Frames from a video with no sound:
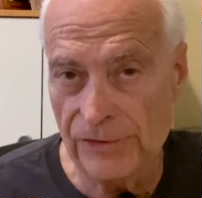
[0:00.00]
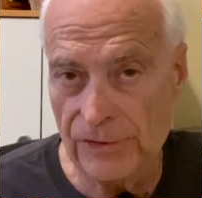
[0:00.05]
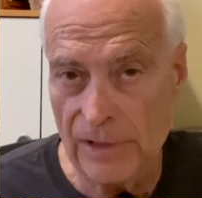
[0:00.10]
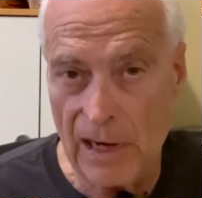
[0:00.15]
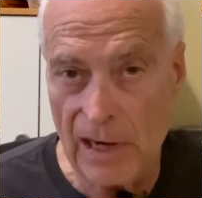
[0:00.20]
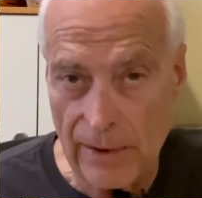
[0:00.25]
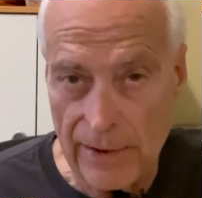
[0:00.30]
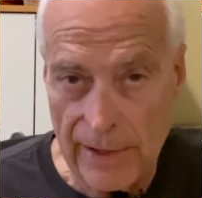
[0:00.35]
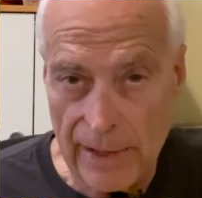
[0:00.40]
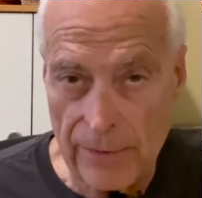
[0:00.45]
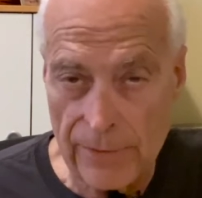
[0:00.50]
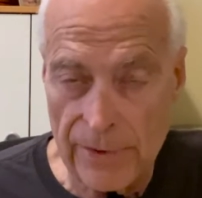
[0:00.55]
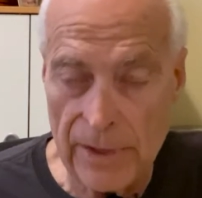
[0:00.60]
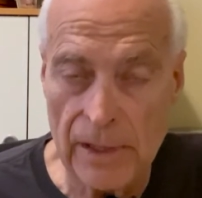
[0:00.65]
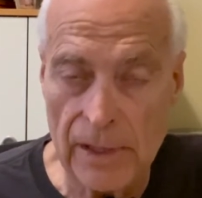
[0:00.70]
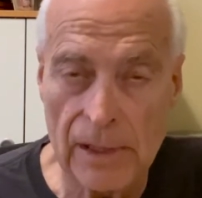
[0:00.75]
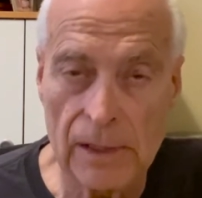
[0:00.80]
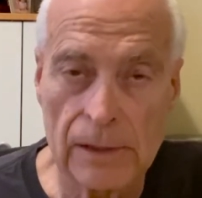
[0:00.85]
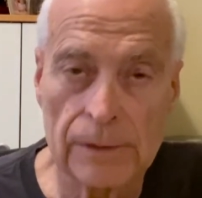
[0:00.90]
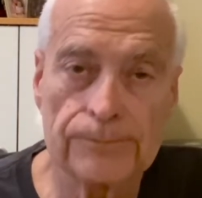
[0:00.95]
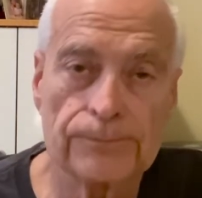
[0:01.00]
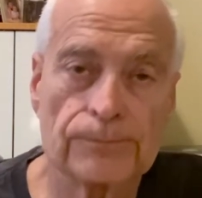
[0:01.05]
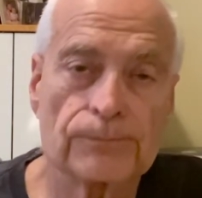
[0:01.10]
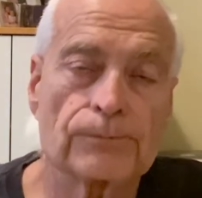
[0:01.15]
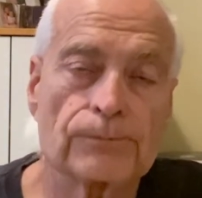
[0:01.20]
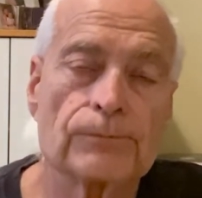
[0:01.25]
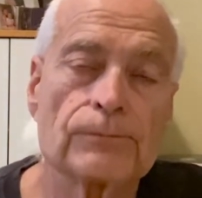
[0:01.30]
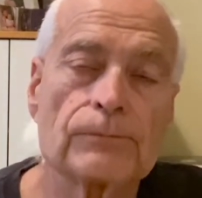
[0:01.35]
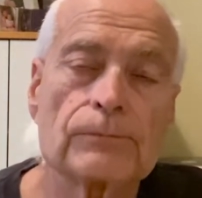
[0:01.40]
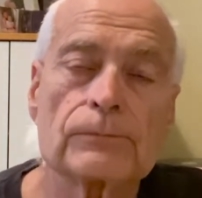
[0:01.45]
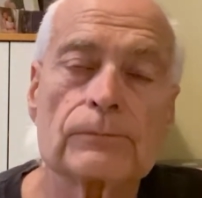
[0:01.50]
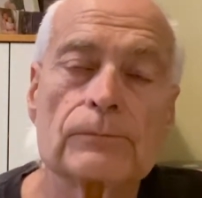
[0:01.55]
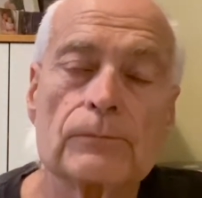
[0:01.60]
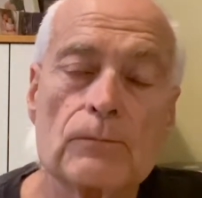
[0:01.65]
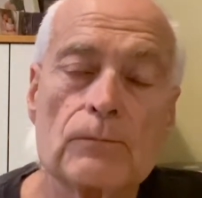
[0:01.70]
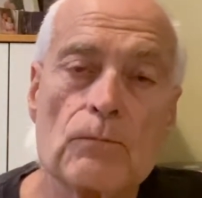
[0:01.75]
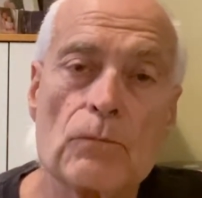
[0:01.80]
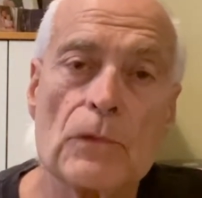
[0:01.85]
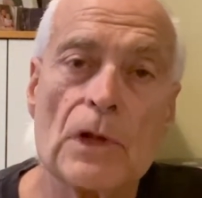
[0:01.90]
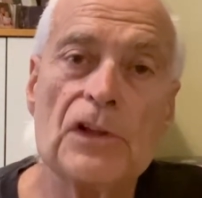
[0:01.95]
in our area here,
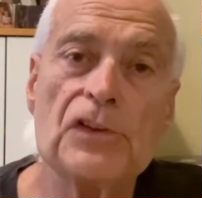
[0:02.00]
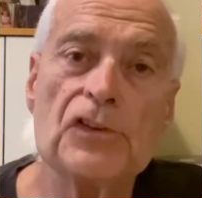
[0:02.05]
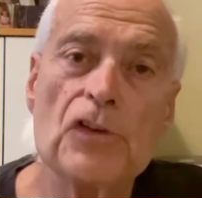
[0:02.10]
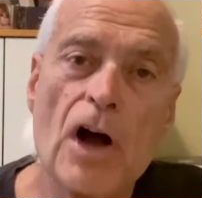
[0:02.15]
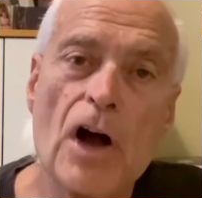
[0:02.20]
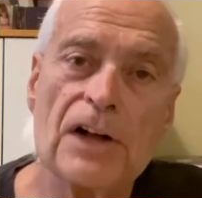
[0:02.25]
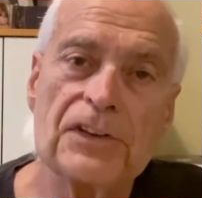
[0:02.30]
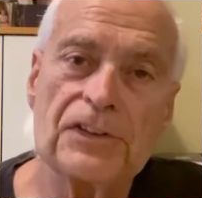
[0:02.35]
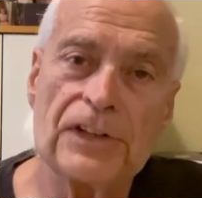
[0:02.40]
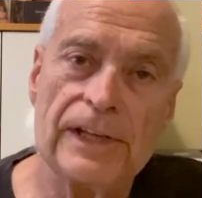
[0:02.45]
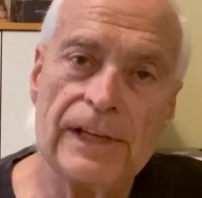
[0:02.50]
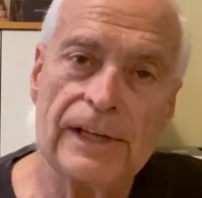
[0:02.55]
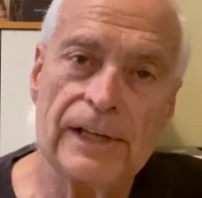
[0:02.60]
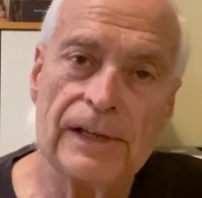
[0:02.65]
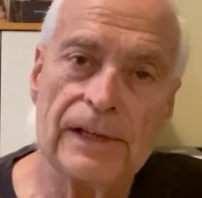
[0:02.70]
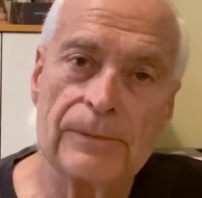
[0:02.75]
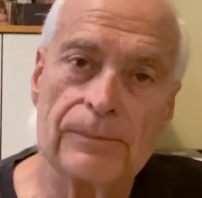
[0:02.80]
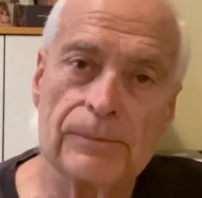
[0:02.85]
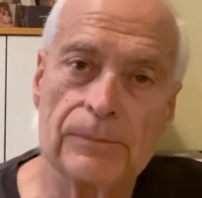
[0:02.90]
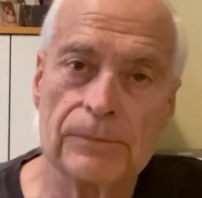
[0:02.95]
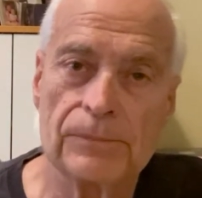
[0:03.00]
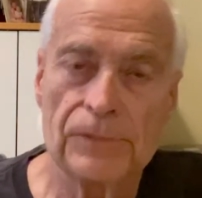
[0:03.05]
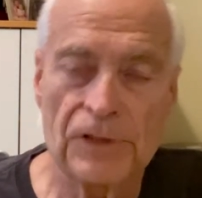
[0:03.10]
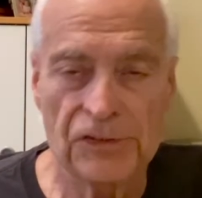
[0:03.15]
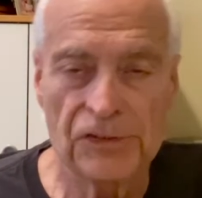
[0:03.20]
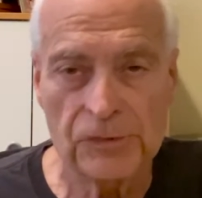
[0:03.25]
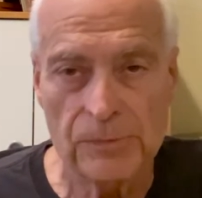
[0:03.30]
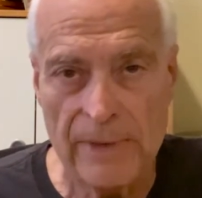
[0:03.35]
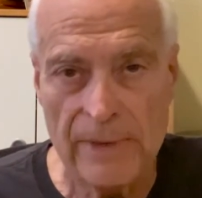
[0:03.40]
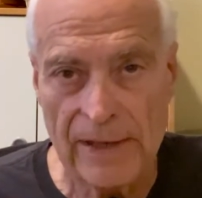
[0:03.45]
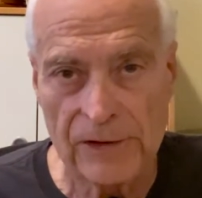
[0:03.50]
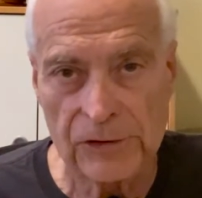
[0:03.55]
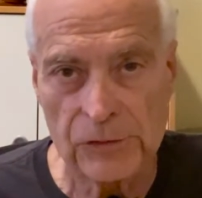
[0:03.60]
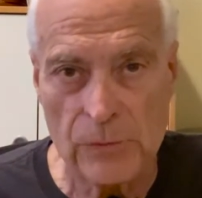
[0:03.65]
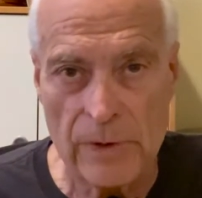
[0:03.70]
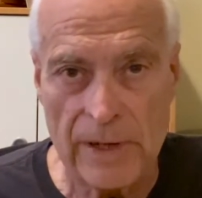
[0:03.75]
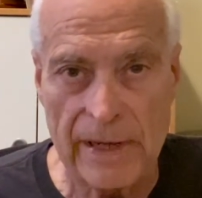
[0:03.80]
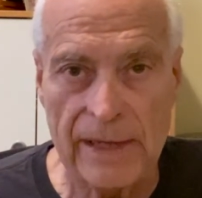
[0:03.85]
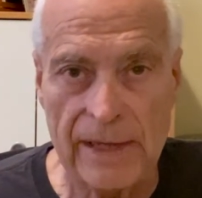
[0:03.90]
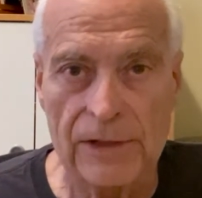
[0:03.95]
talked to him, did some
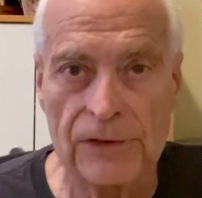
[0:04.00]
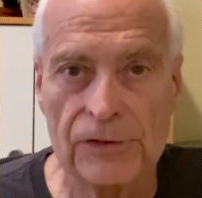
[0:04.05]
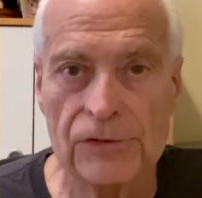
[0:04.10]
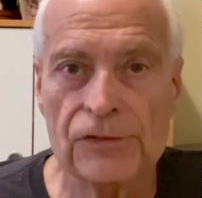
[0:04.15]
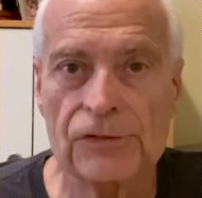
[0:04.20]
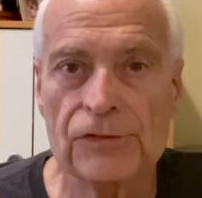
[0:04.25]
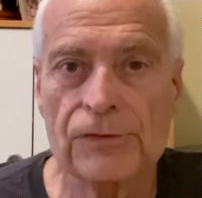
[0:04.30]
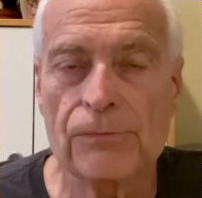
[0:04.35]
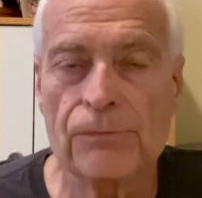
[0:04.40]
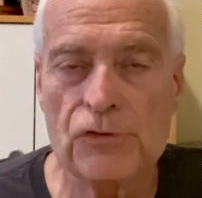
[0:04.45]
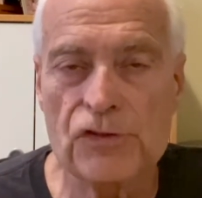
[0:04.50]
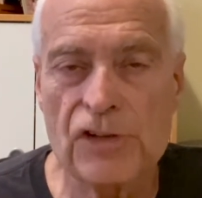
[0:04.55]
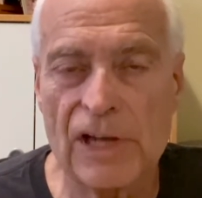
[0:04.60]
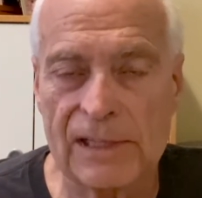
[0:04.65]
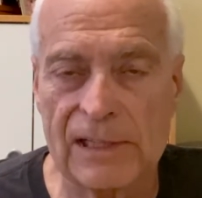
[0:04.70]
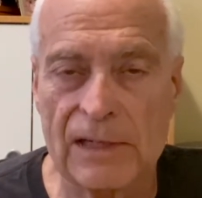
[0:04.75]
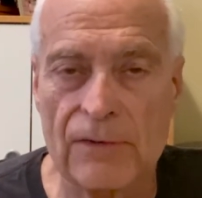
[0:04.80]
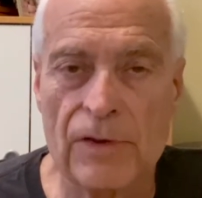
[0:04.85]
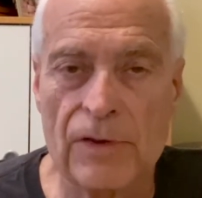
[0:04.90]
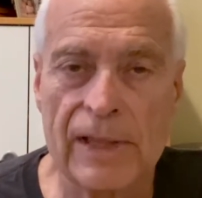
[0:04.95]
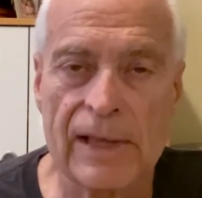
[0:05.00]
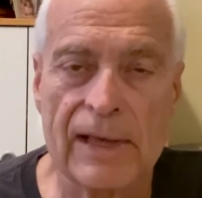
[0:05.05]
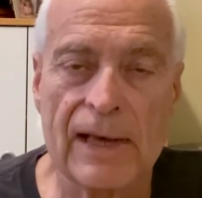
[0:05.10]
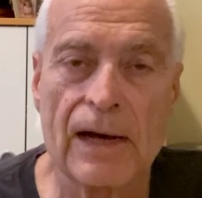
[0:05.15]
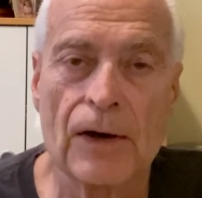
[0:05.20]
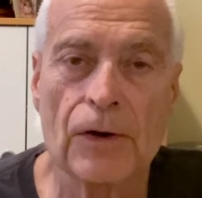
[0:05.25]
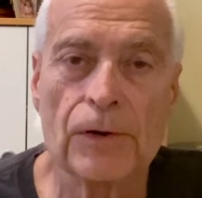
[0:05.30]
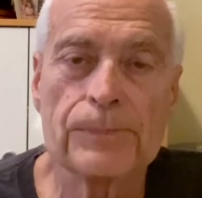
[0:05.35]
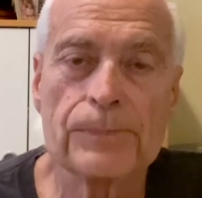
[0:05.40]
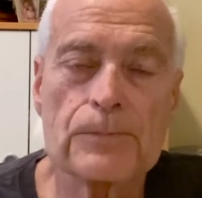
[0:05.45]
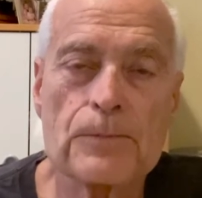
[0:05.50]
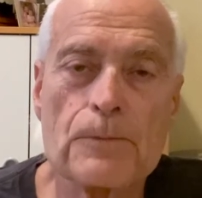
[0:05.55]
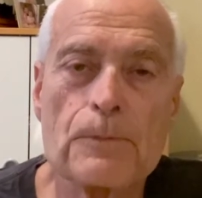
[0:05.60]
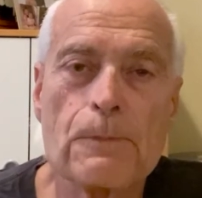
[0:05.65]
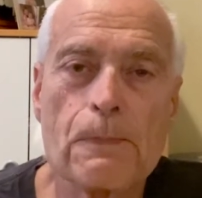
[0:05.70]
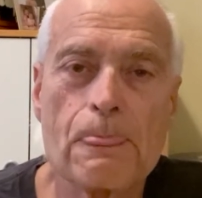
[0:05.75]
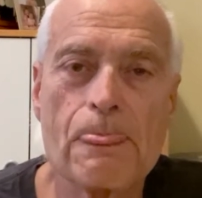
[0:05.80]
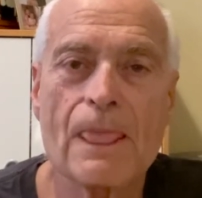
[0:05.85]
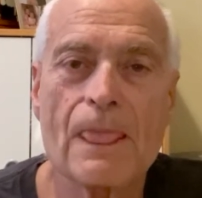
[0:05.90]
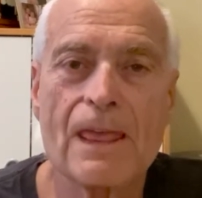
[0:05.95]
x-rays, checked everything out.
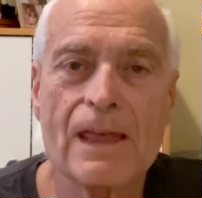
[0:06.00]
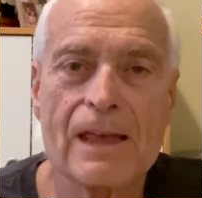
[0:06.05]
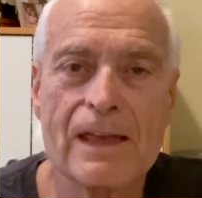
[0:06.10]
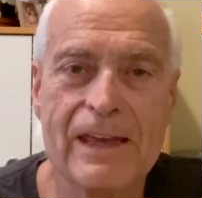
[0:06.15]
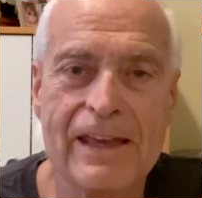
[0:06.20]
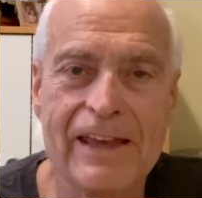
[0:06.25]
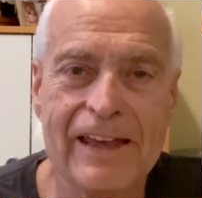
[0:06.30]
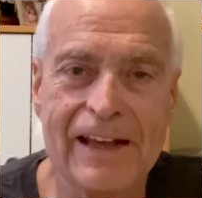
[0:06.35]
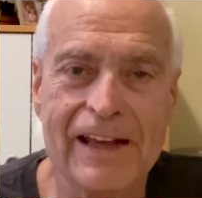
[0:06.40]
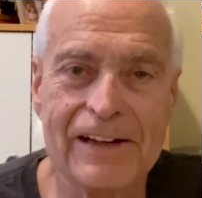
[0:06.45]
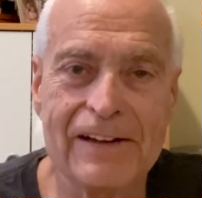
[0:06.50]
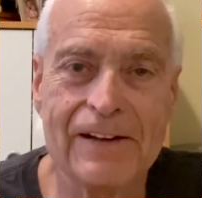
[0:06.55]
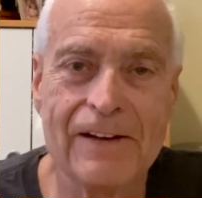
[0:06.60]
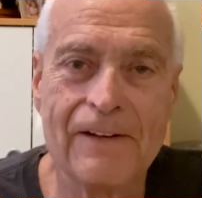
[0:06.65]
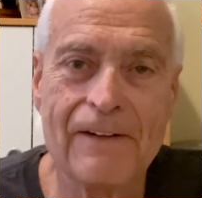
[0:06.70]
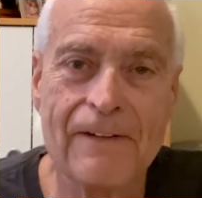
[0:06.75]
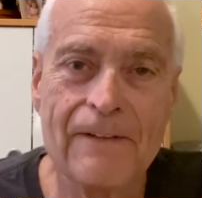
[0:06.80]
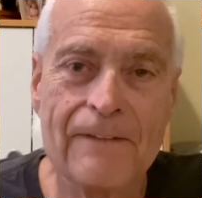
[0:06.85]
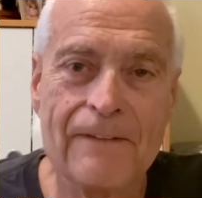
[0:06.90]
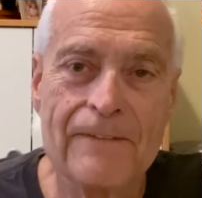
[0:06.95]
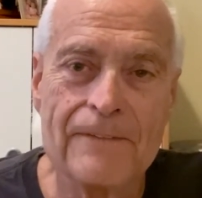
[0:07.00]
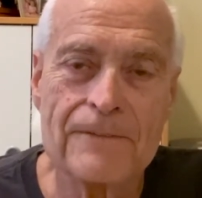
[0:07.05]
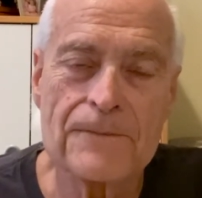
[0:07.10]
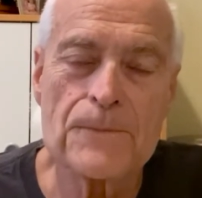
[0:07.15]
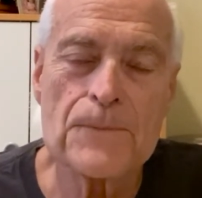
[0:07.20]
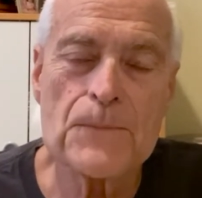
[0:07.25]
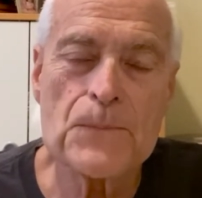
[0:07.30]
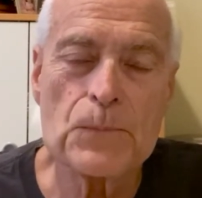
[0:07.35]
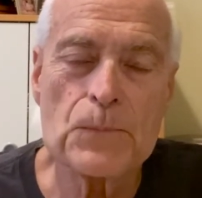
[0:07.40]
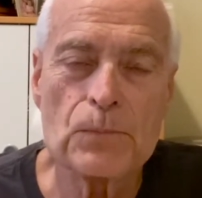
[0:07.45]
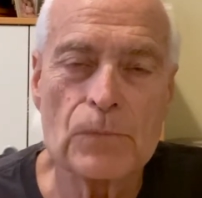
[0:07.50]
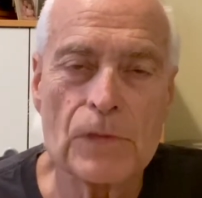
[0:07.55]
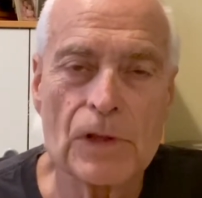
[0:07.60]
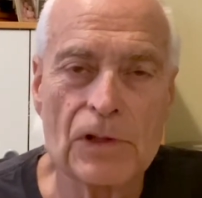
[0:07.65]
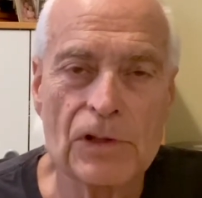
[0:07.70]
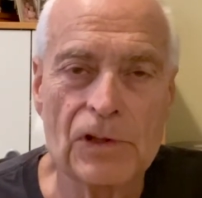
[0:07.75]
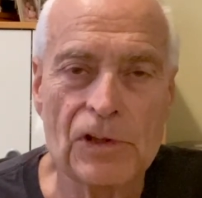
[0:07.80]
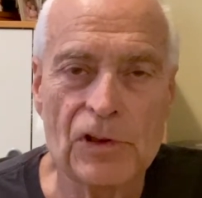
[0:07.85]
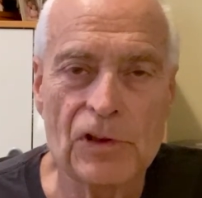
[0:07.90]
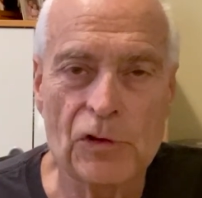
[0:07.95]
And
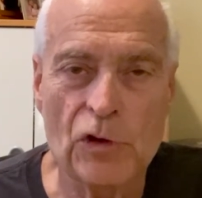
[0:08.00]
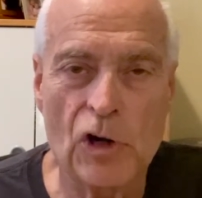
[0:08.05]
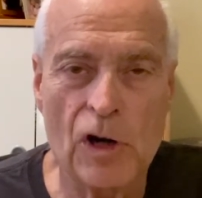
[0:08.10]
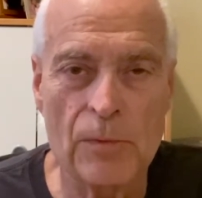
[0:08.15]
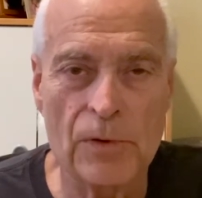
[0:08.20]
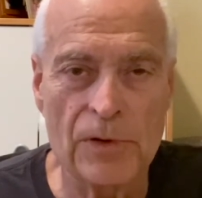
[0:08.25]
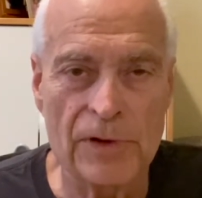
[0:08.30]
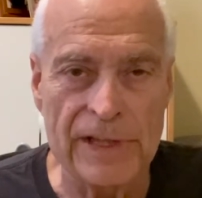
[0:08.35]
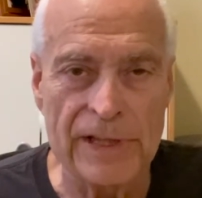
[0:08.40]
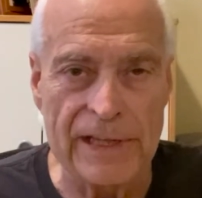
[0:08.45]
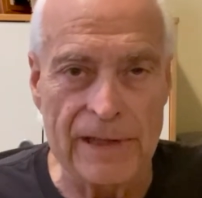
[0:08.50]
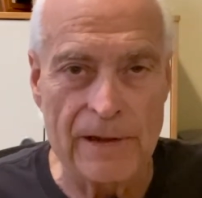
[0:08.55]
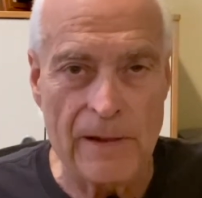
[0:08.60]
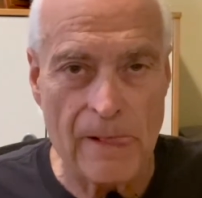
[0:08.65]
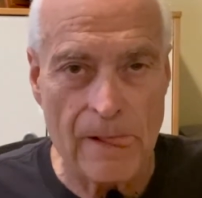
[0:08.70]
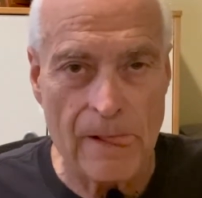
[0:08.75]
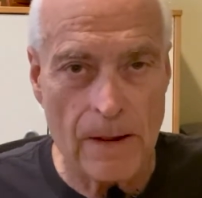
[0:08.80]
normally